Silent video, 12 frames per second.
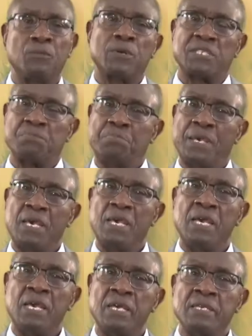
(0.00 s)
He was
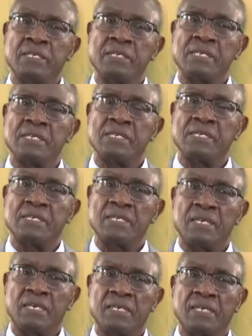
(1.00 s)
pained
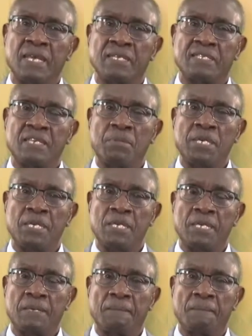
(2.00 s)
in Gethsemane.